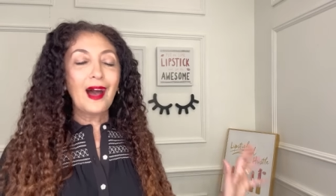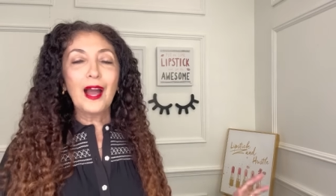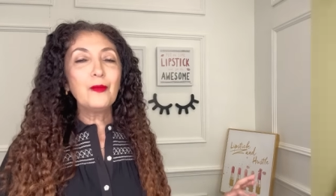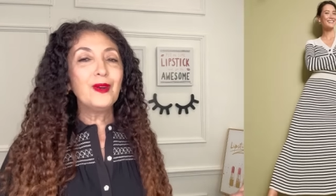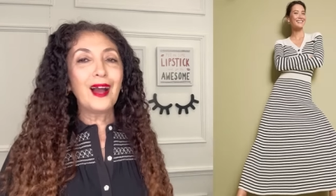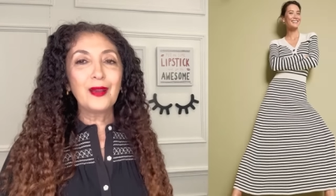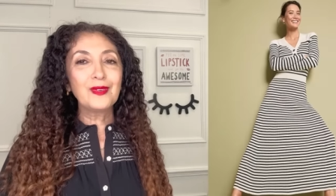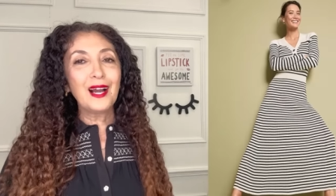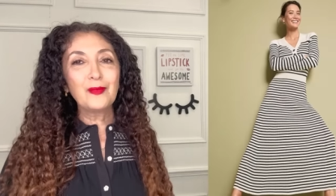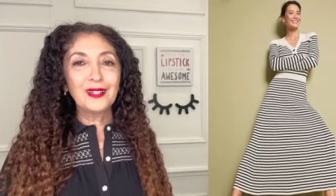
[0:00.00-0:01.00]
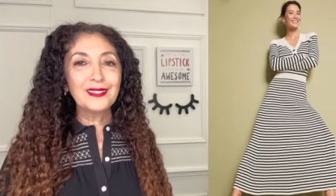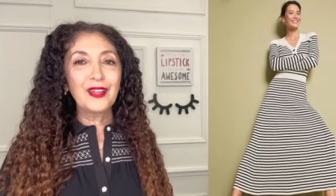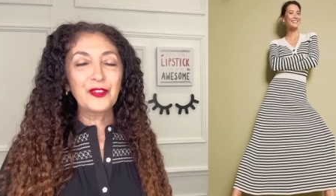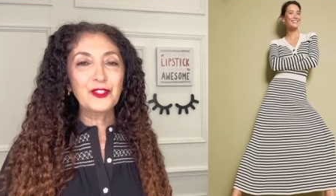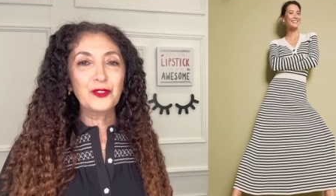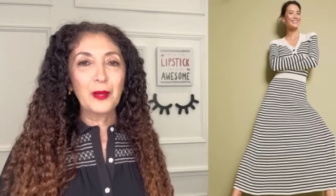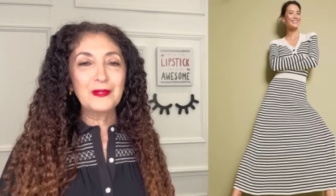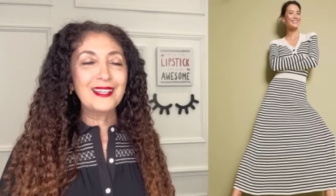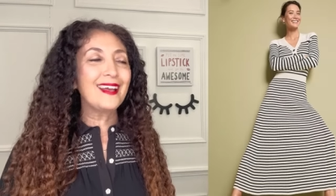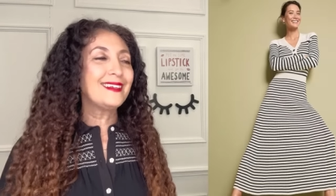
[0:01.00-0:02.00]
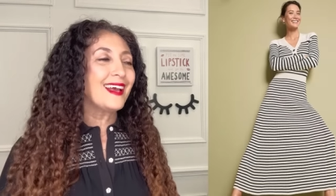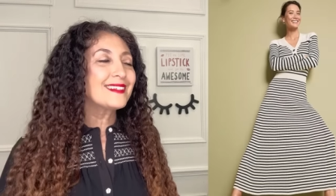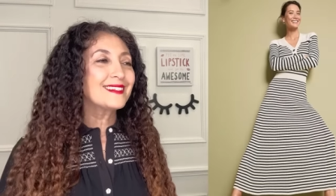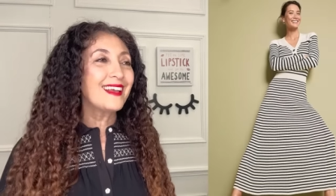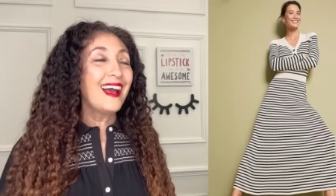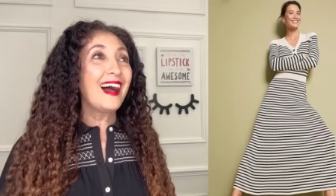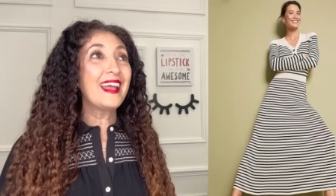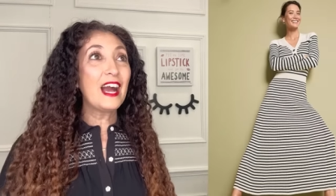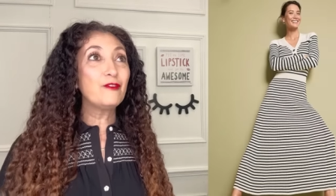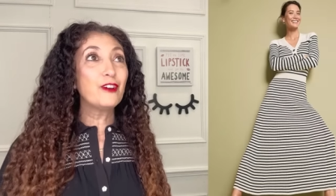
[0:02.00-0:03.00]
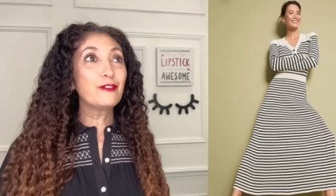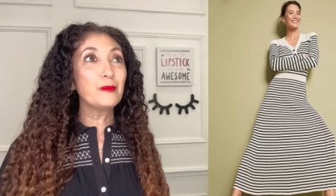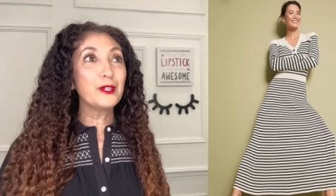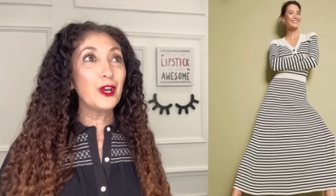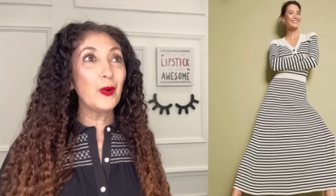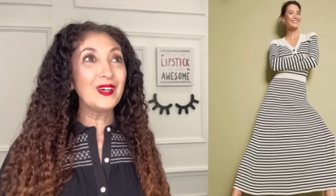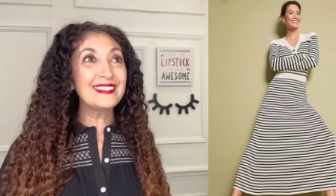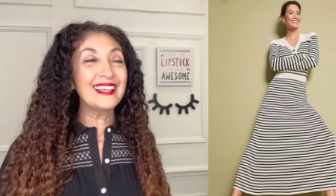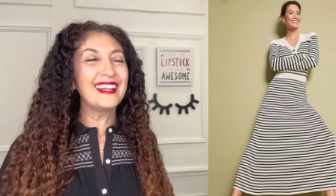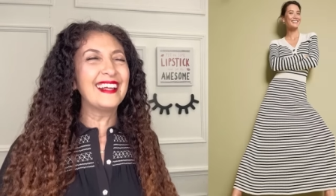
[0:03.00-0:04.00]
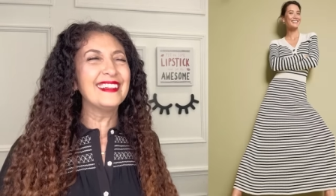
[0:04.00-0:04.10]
I would, I, I want another striped set. Yes, I have one from Rehoas, and I